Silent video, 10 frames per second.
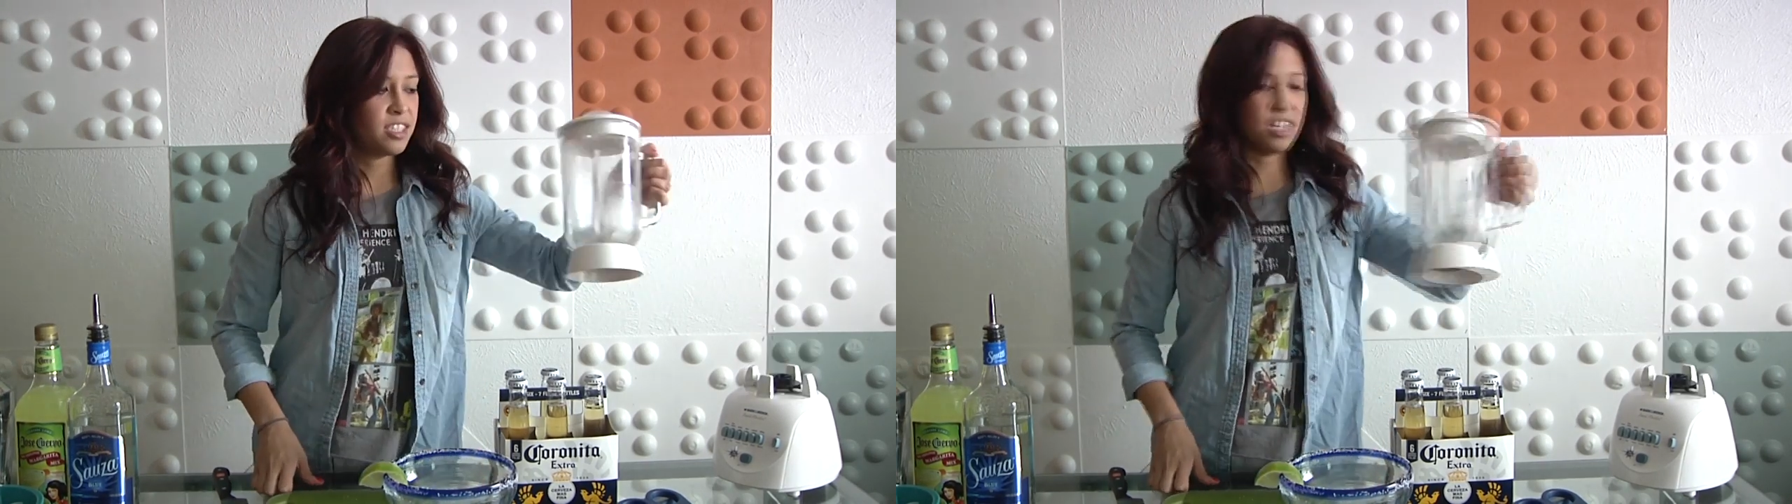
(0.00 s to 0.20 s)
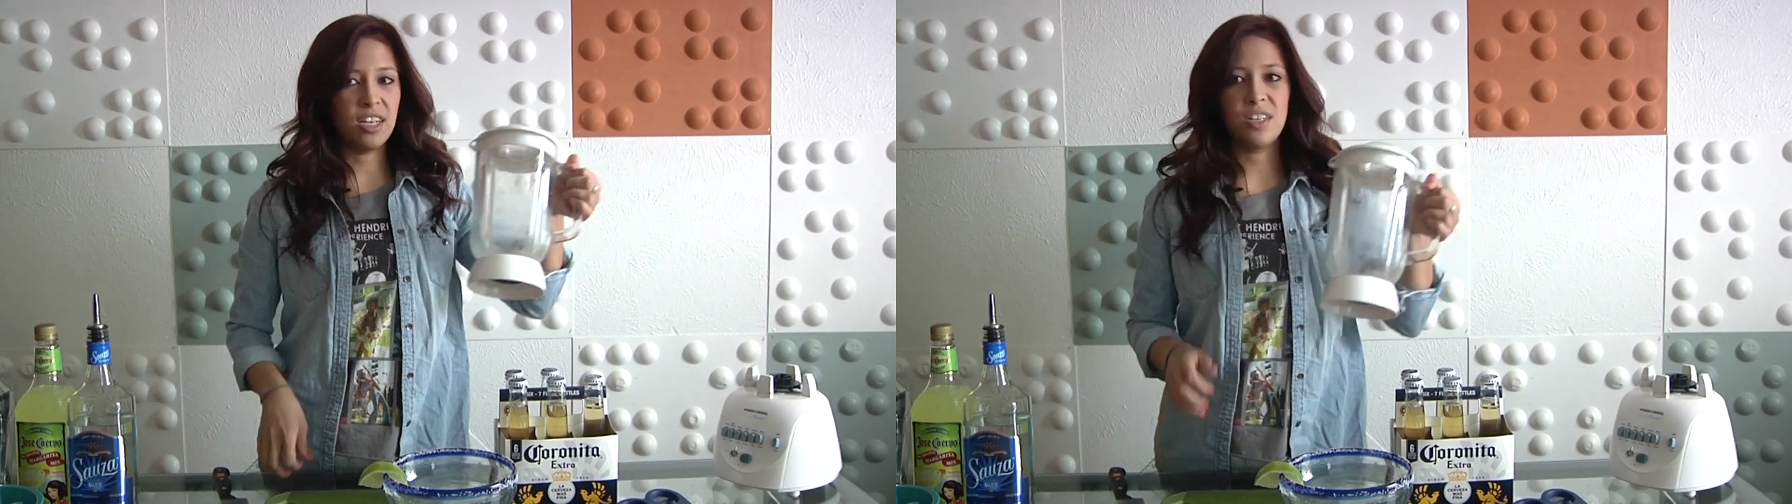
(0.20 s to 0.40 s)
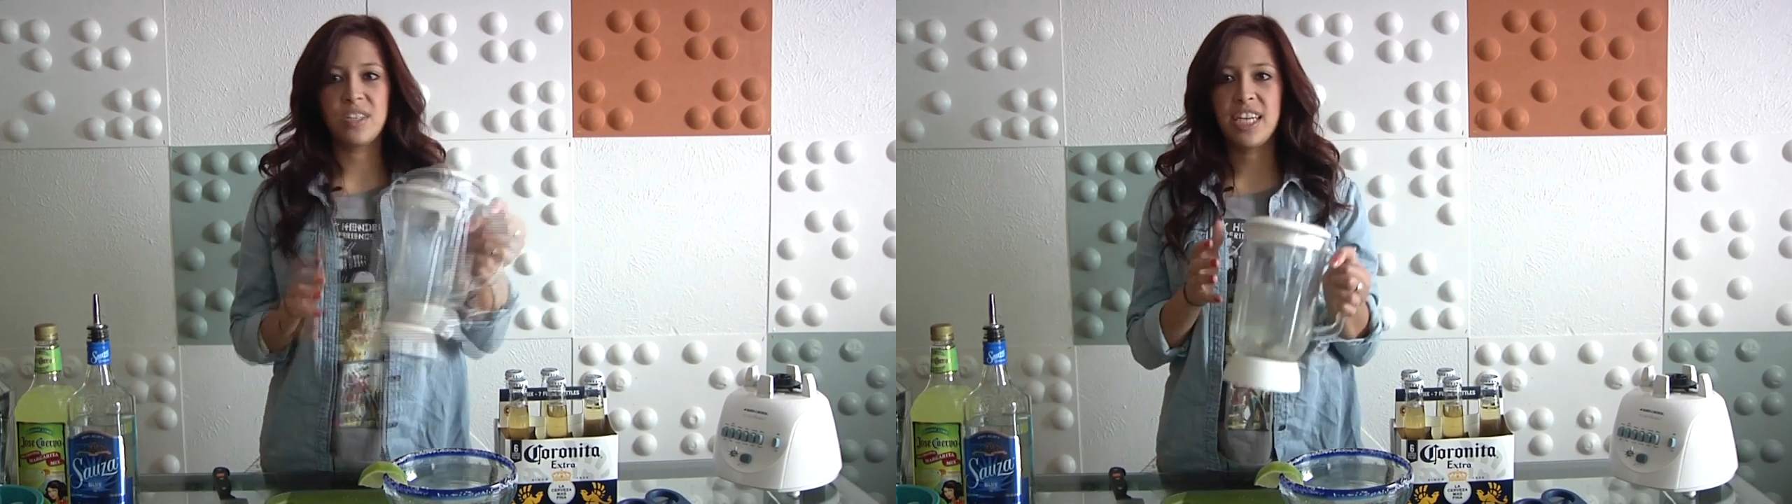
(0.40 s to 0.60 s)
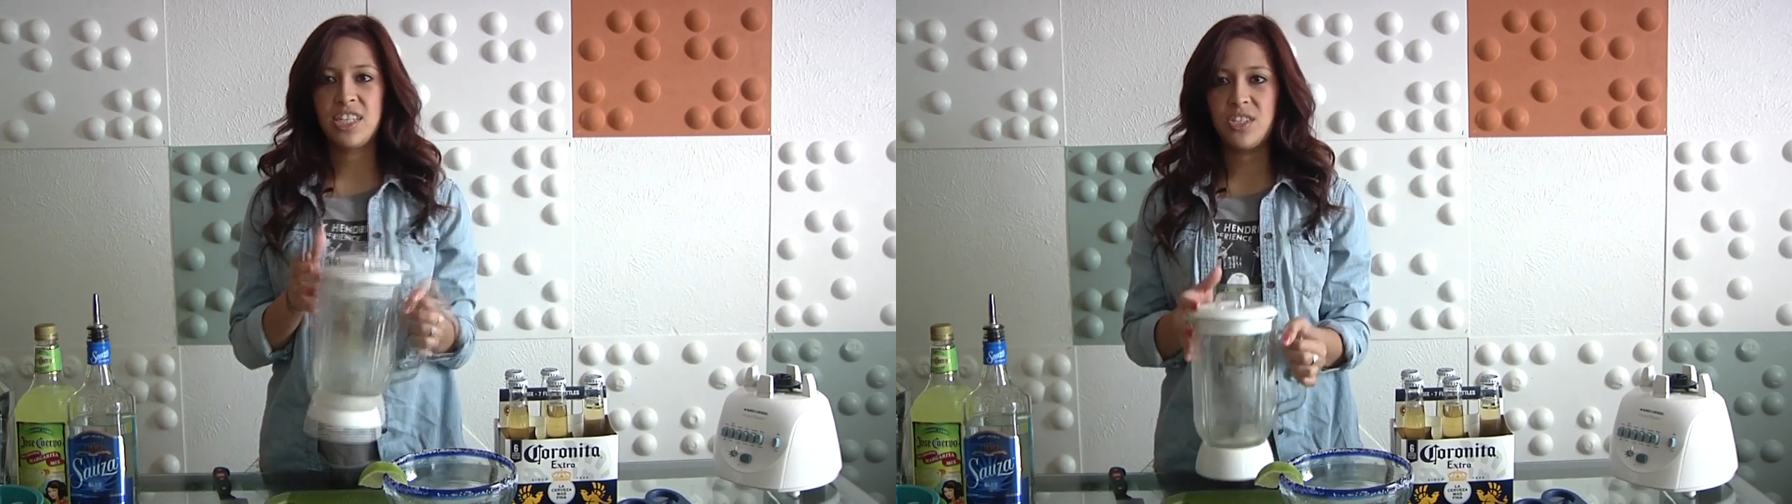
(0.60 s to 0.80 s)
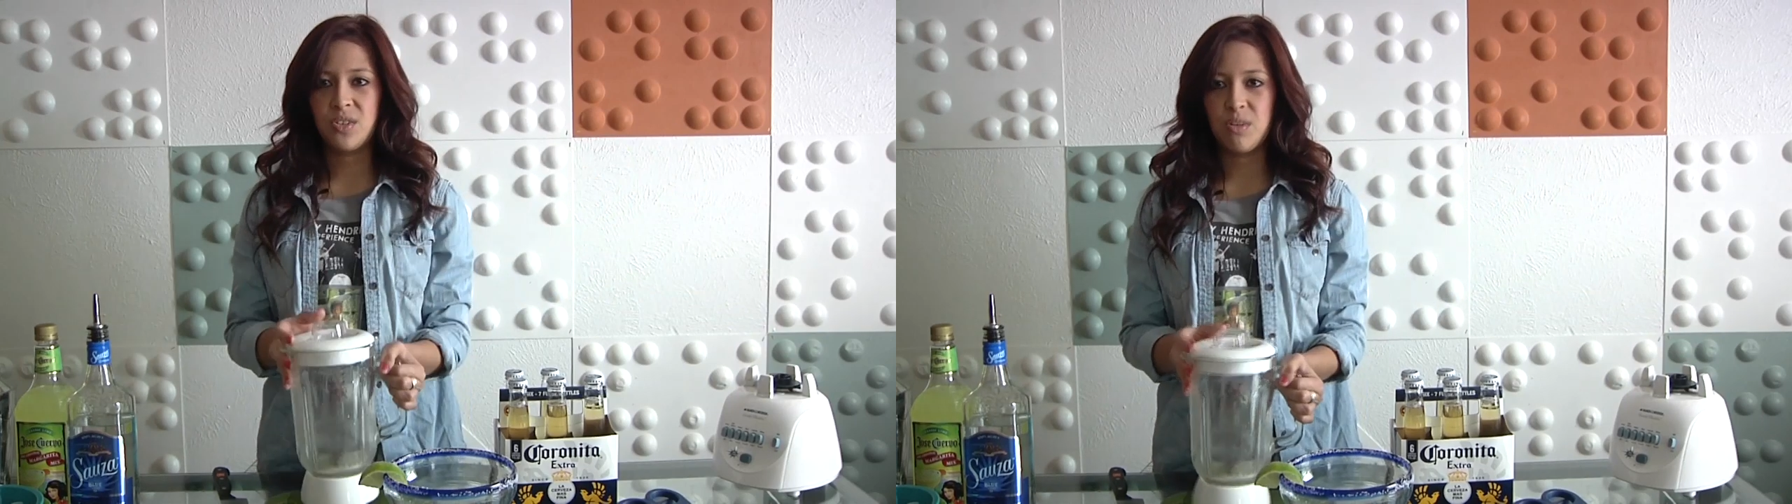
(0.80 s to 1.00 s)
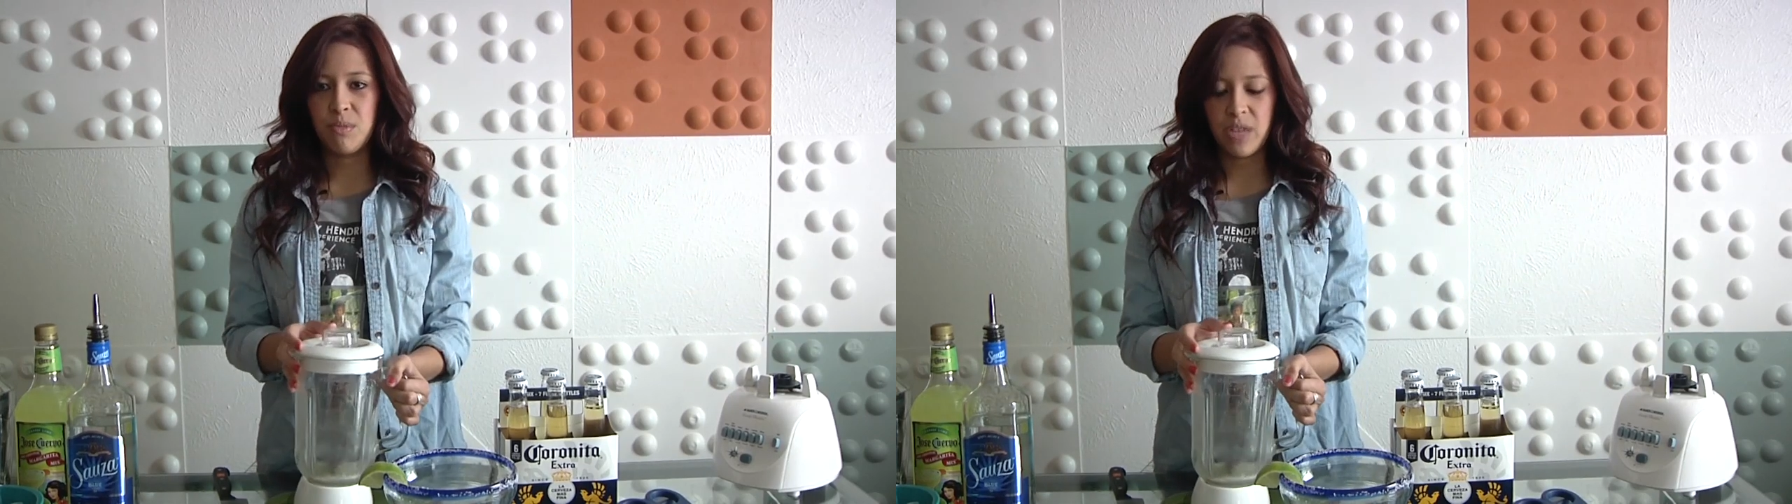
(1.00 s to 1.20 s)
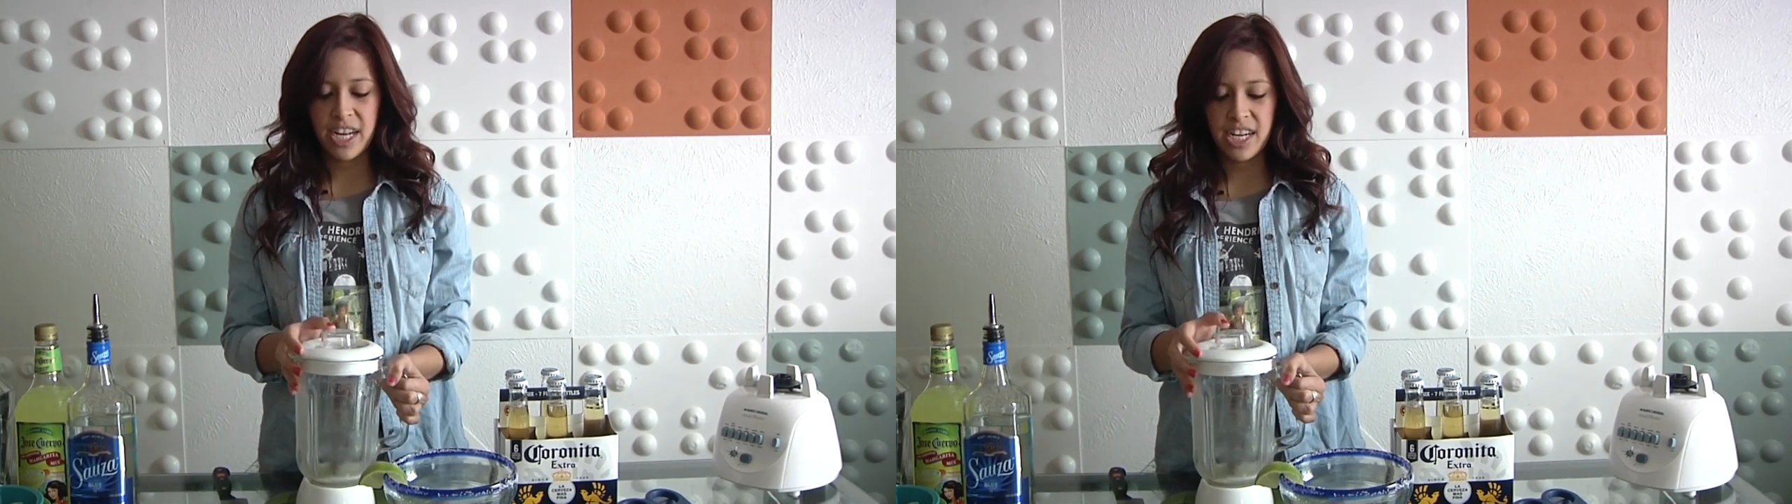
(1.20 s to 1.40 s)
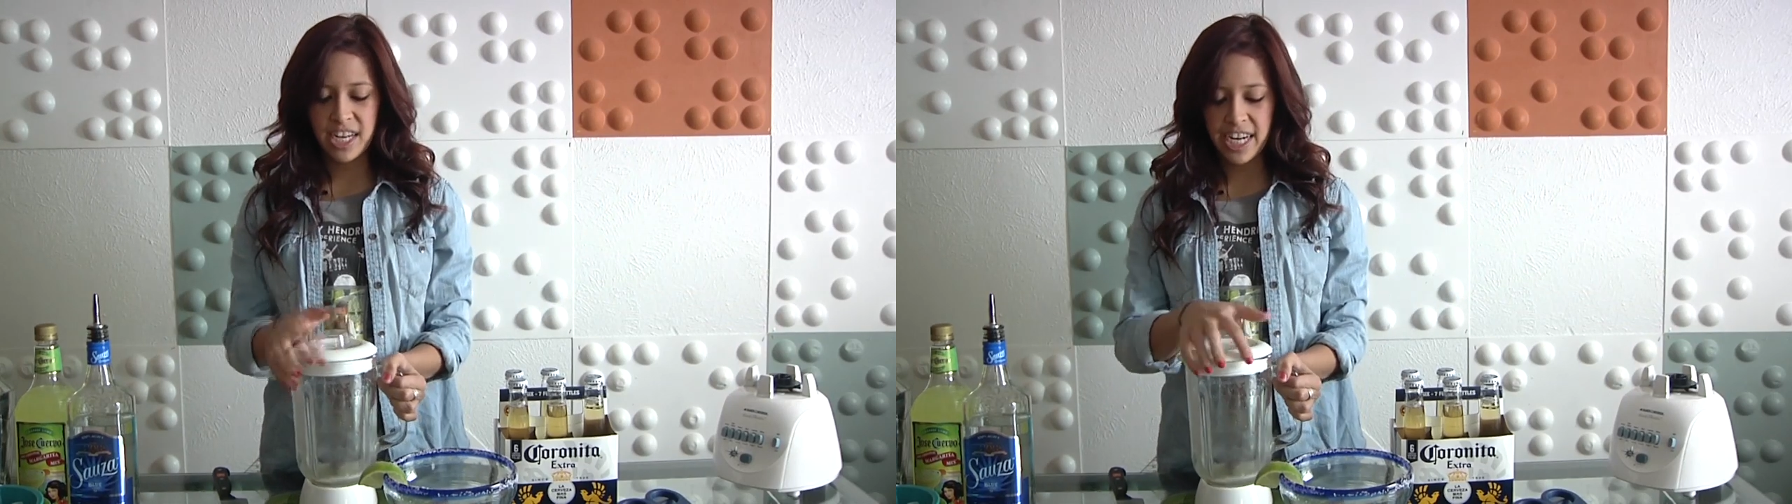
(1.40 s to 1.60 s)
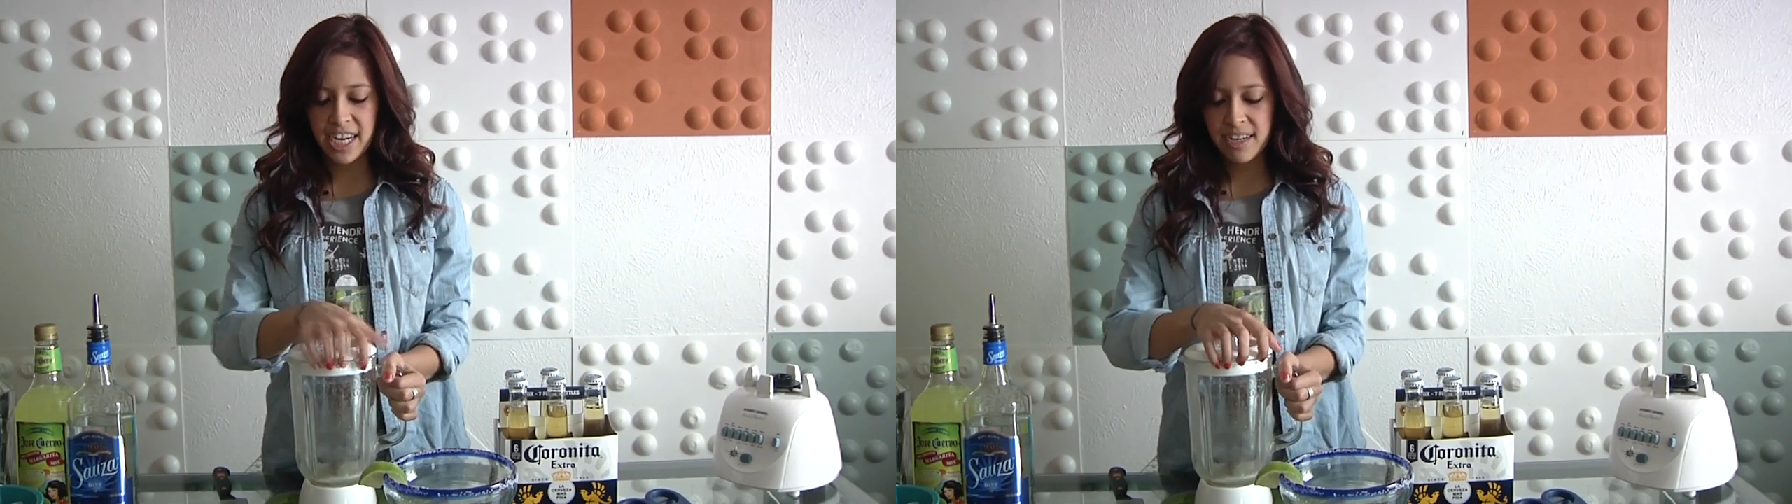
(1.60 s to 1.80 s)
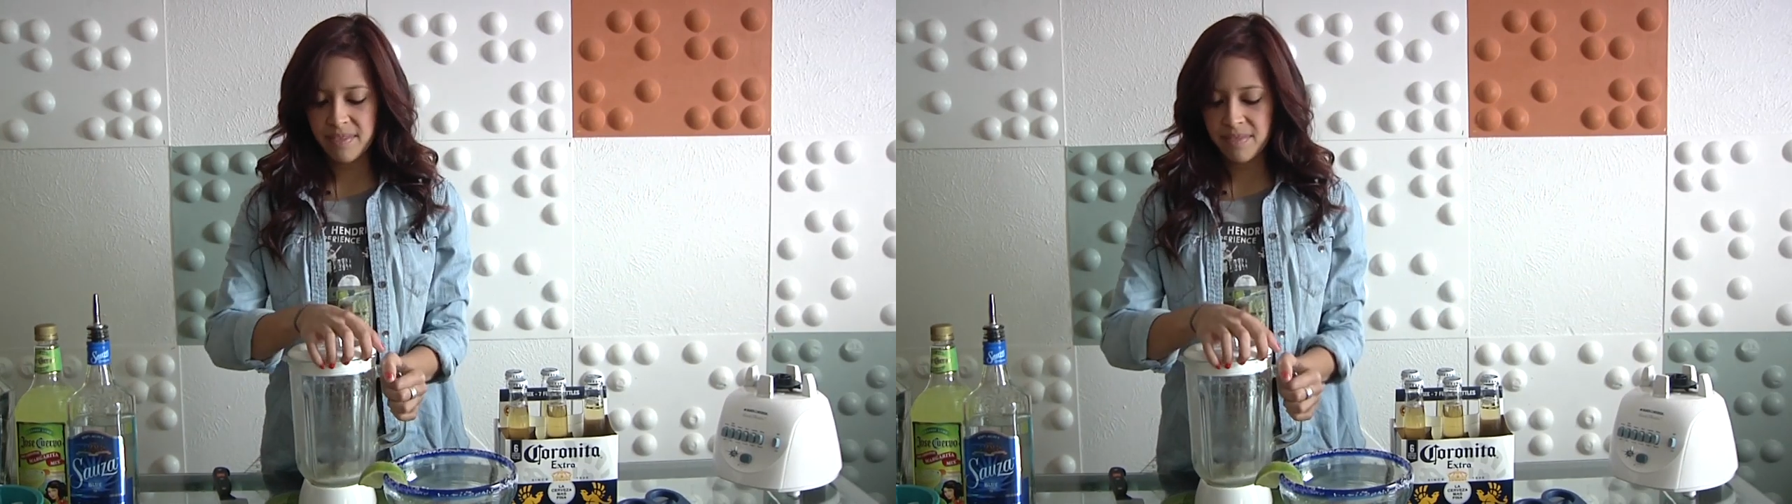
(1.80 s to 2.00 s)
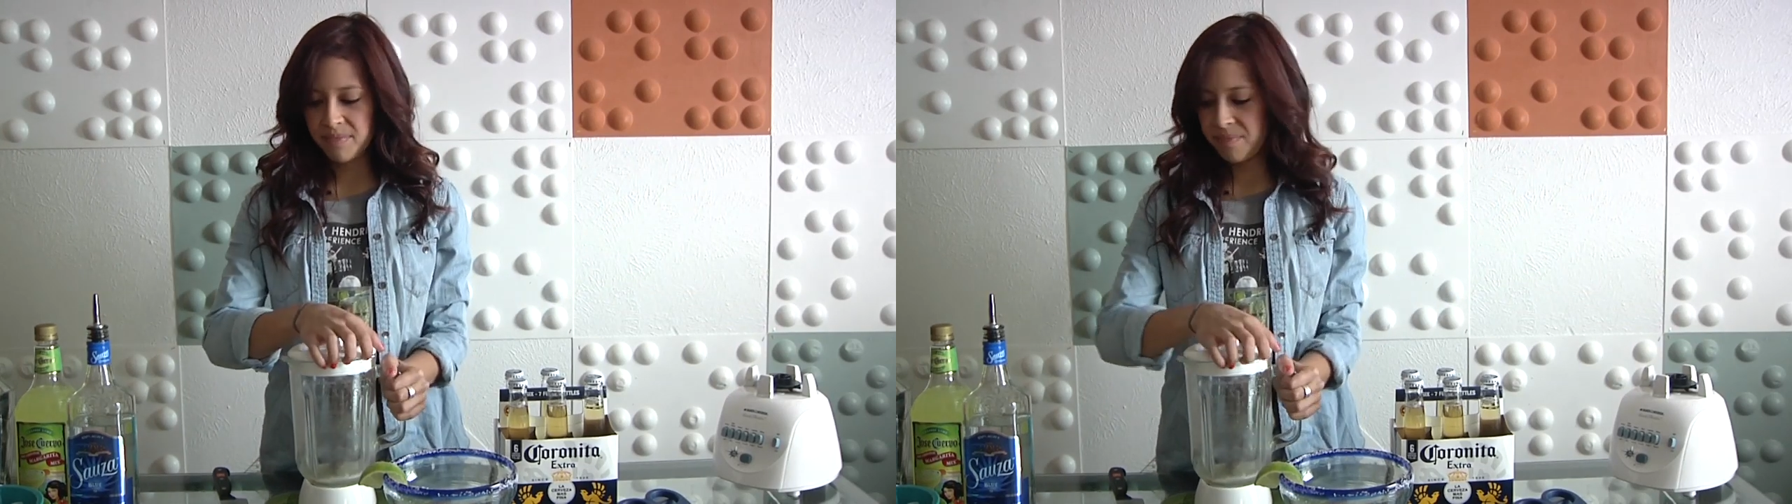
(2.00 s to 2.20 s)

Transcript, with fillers: So get your blender here.